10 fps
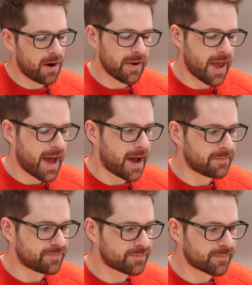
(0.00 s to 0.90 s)
Oh
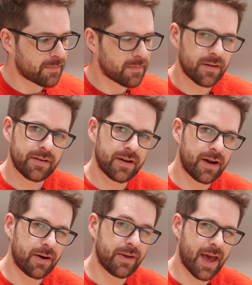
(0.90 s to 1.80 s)
yeah.
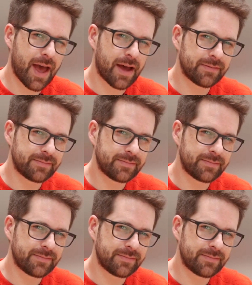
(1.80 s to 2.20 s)
Oh yeah.